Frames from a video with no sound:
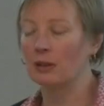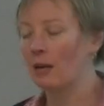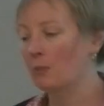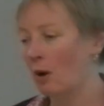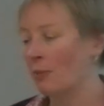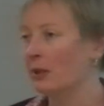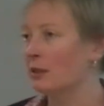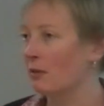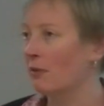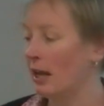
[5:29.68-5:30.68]
same
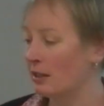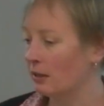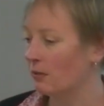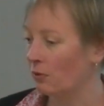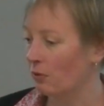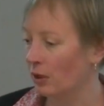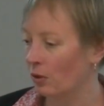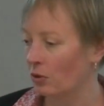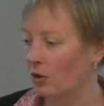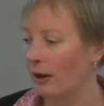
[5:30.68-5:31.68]
properties of lasting for a very
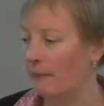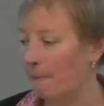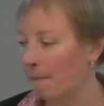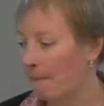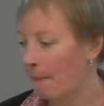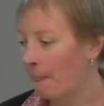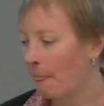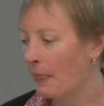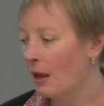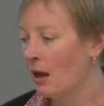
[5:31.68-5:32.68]
long time.
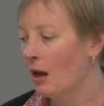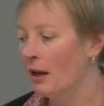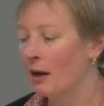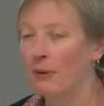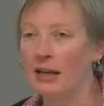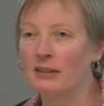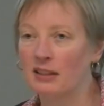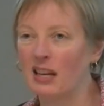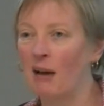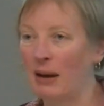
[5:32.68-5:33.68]
Now,
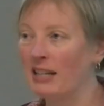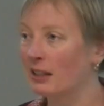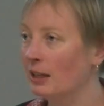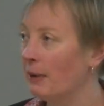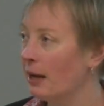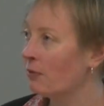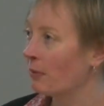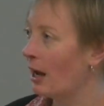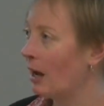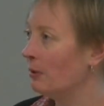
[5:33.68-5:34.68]
plastics are basically made
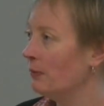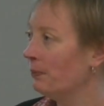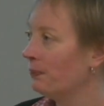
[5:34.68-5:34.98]
from carbon.